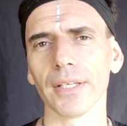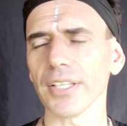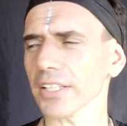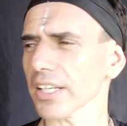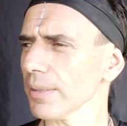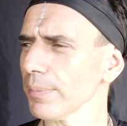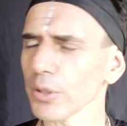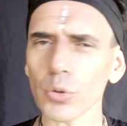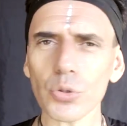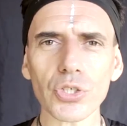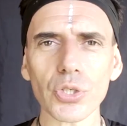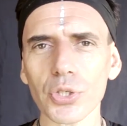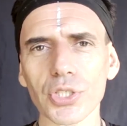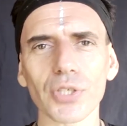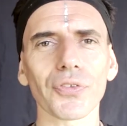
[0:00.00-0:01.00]
There can be all
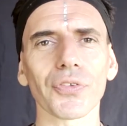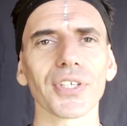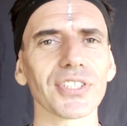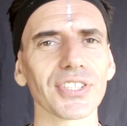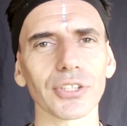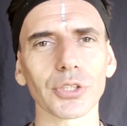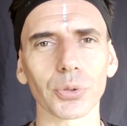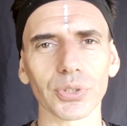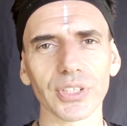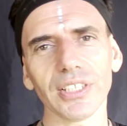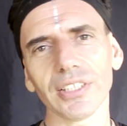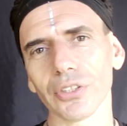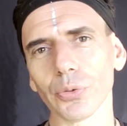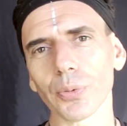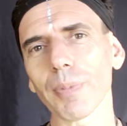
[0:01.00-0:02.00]
sorts of things that you
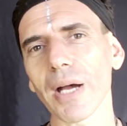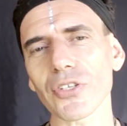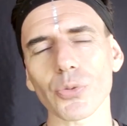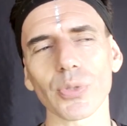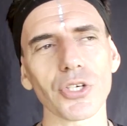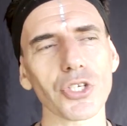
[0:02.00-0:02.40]
did in the past